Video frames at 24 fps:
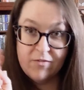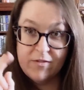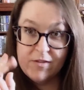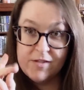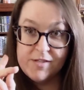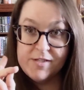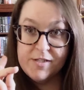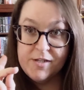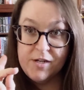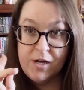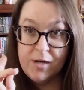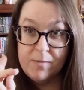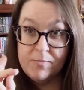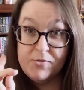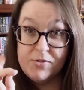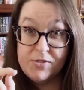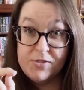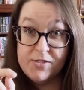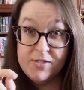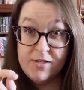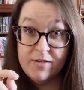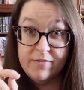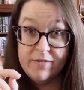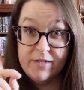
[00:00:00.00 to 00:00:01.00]
The
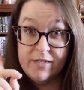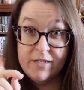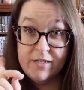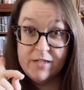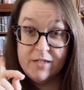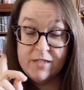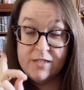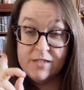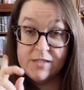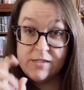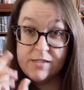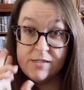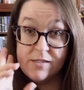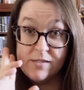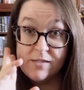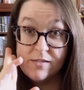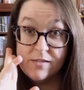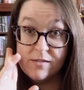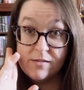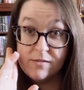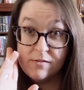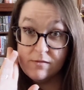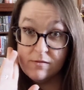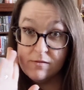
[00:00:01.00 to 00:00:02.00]
synopsis of it
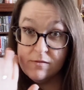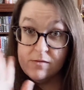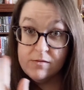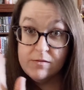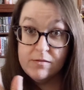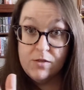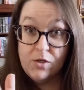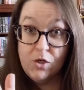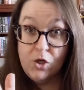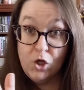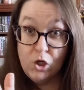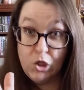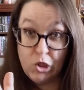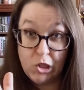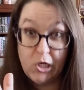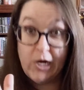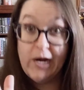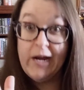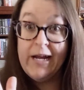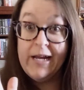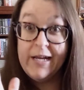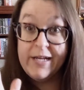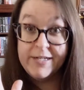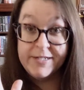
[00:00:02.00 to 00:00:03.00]
is
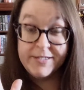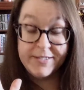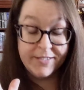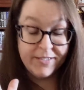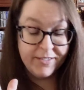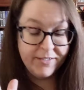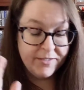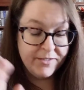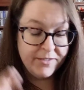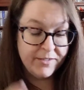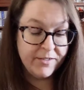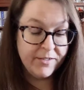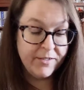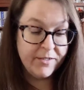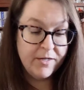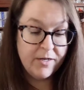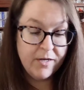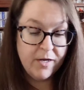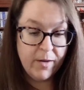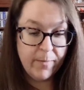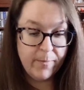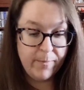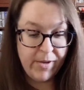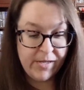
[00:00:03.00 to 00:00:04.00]
grand.
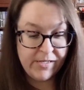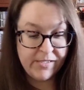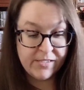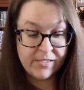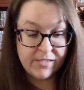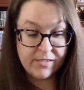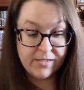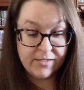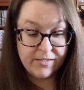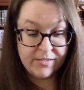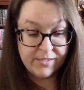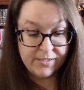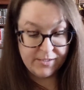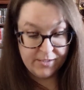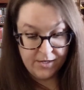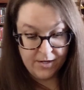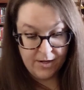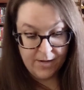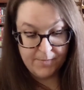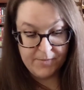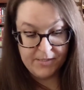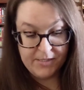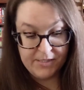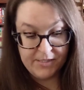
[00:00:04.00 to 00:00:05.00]
Basically, the
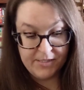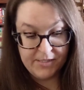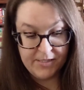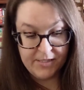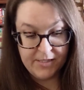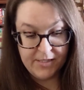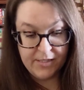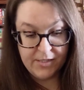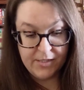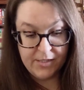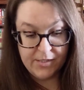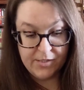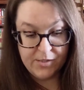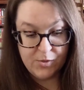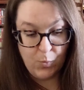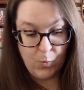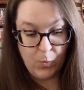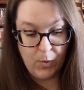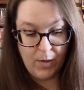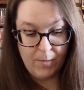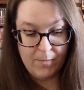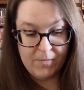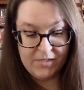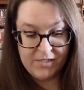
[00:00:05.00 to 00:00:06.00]
synopsis is
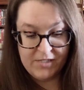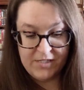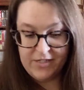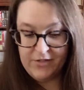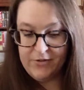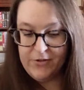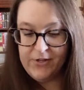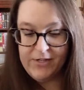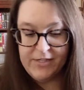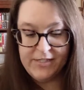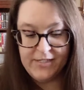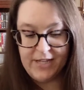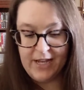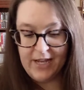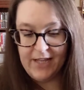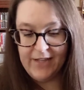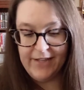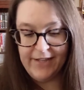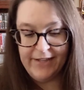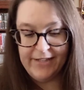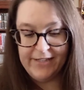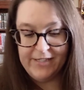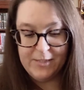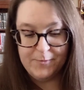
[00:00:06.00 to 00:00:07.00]
when a mysterious
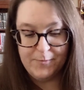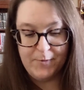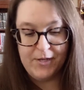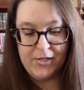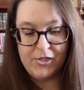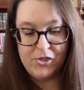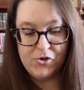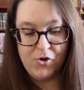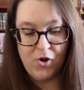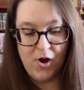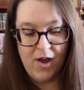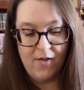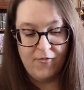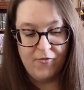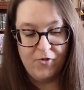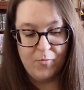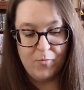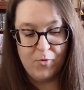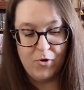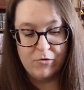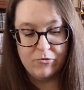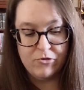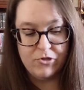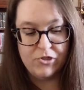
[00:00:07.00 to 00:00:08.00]
alien spacecraft
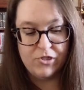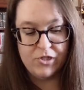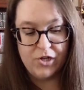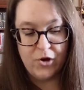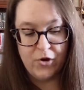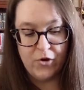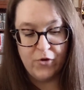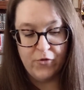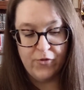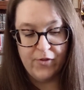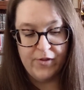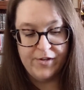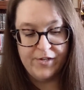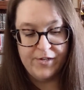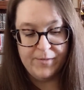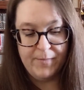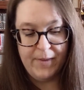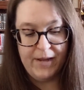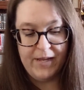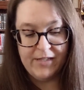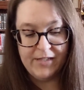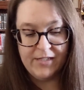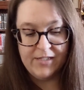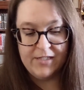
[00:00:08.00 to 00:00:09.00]
approaches Earth and
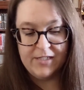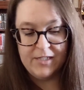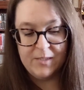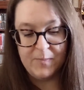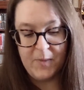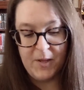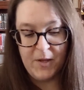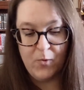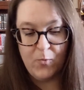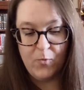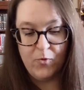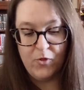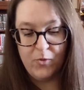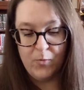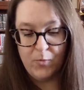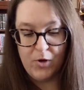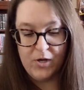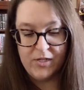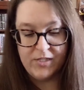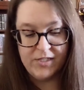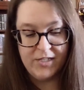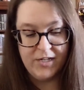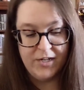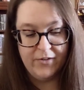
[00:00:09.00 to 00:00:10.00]
demands to speak with the
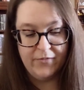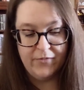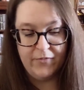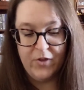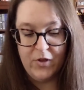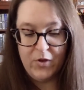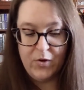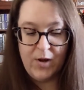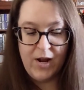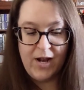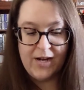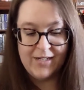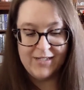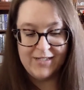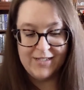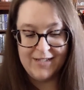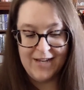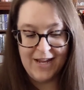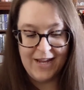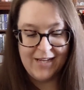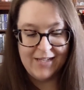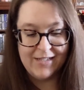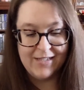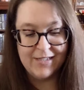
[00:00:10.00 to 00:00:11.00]
President of the United
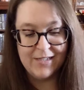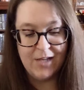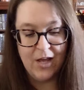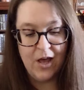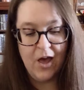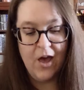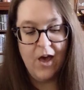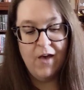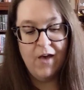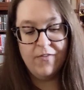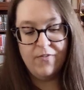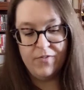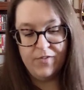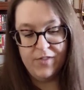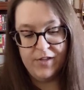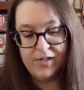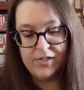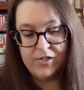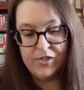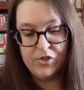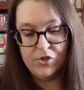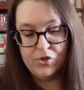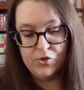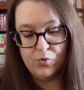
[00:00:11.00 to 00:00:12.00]
States,
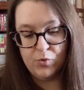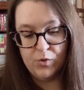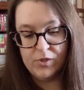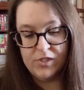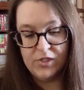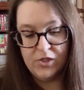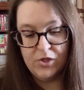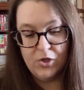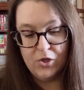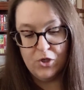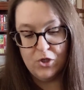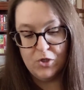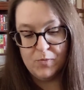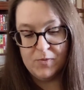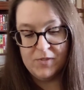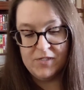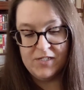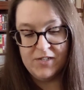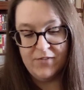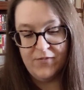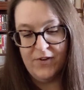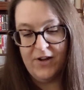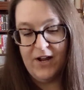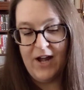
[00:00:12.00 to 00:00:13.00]
then destroys a large
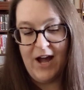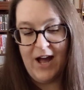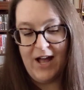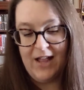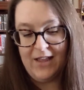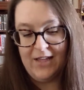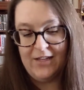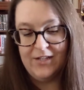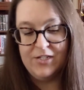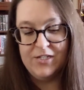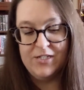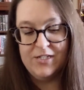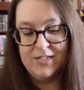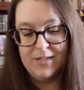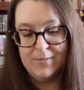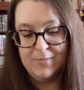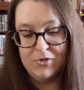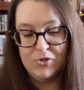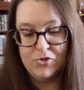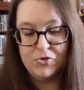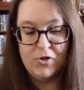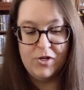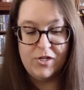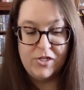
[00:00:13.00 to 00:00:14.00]
Pacific island to
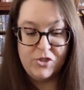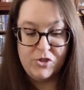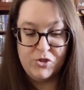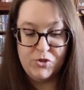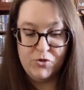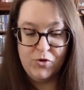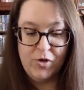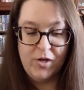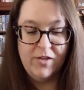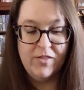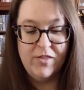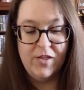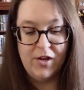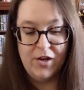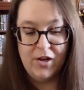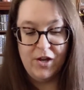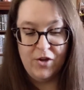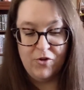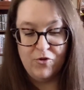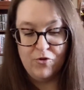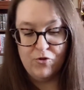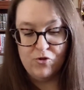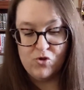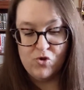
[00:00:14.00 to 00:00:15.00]
demonstrate its strength and
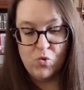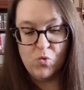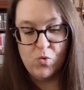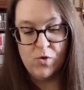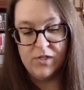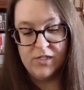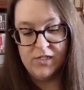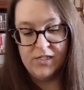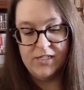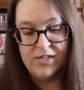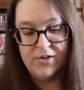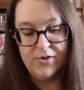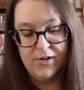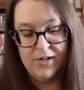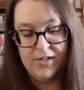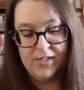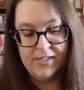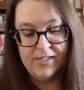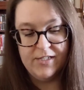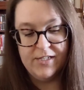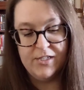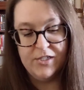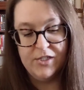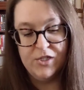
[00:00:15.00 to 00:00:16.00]
underscore its
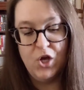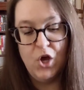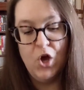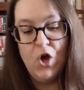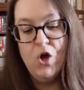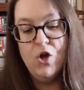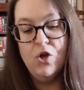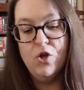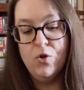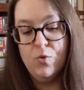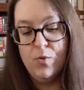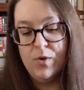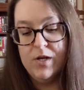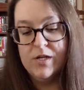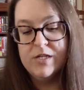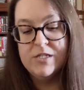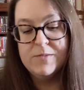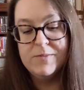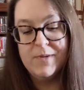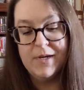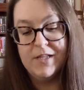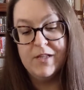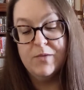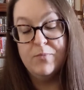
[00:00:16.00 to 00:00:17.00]
seriousness, you would
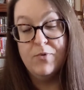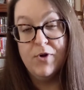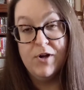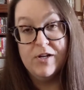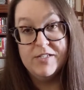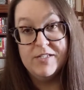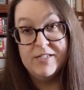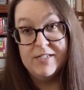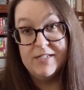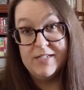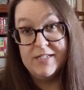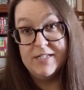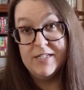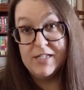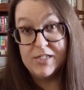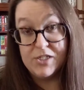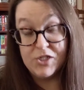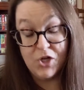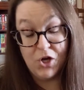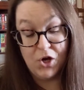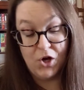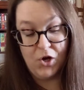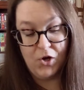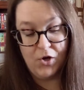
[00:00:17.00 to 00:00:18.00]
expect the President to
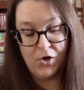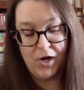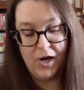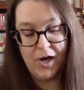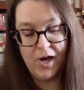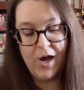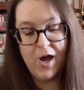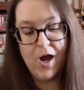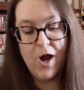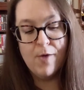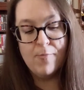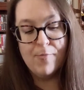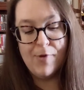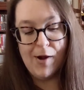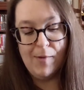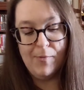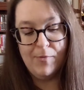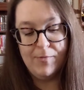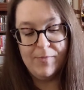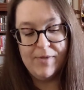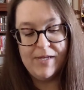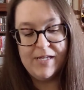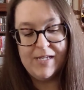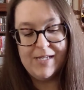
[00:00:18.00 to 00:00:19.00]
talk.
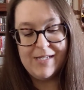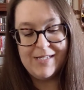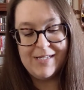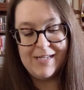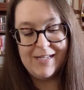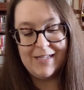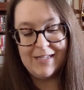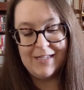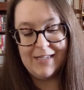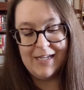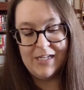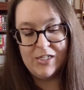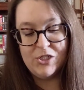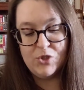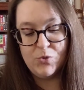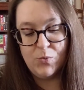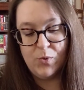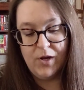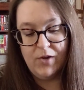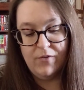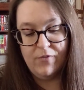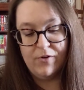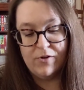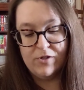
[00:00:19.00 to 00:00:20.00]
Problem is, in the late
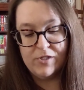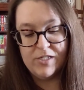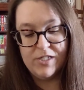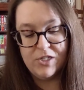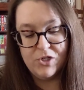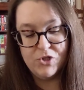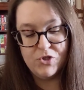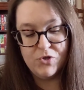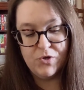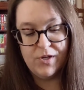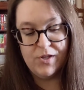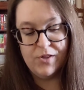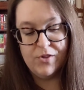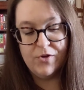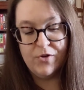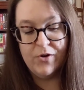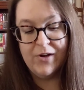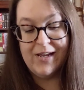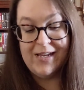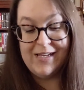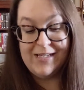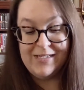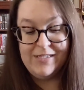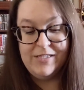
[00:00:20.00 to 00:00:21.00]
21st century,
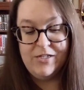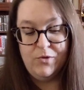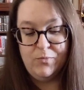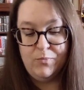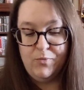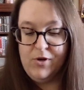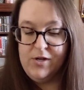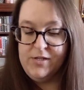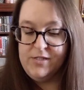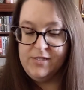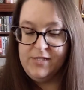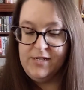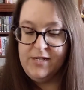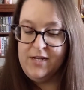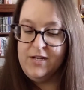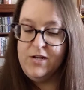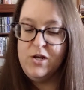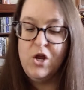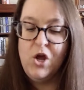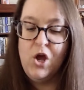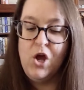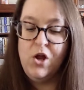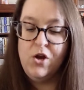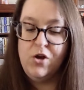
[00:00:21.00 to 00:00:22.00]
there is no president.
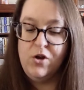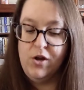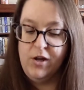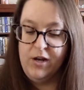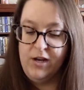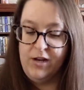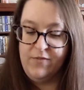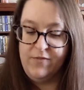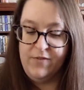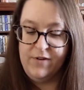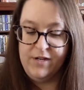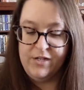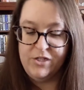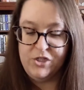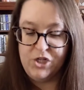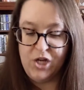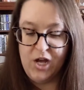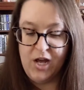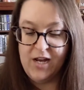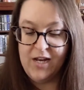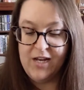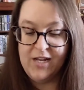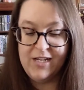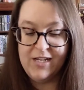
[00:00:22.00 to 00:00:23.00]
Not even
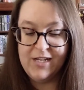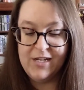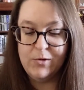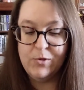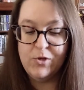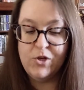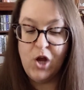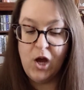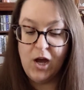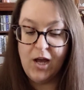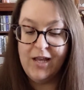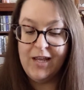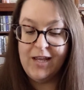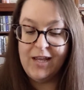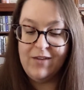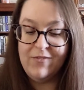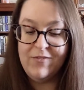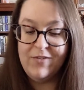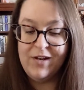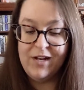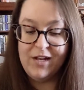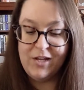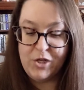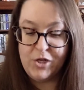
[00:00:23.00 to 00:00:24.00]

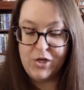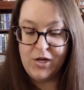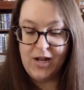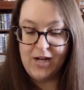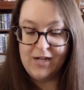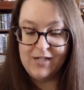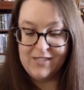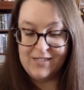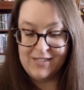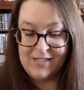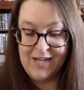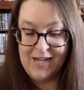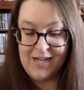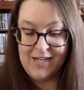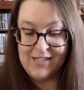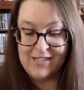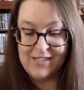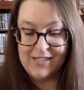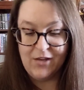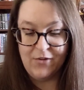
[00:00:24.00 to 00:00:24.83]
a United States.